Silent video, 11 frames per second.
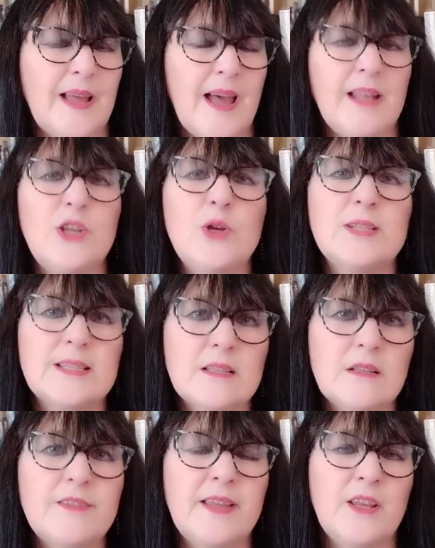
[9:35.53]
And you
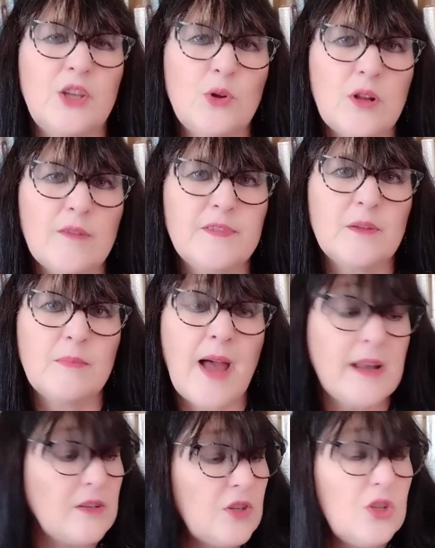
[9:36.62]
still think you love them.
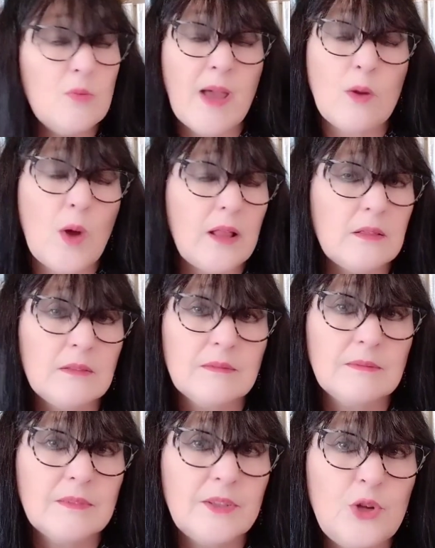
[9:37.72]
And you may well.
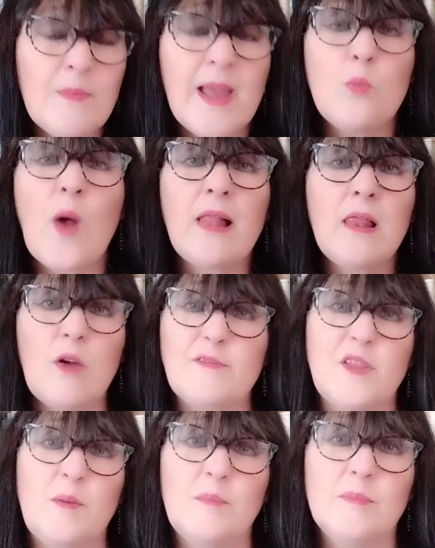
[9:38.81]
You may well love
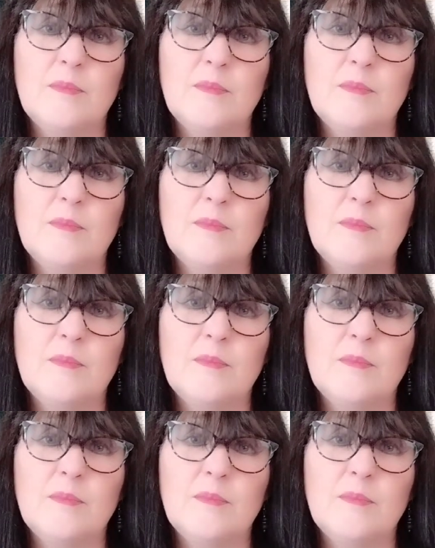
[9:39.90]
them.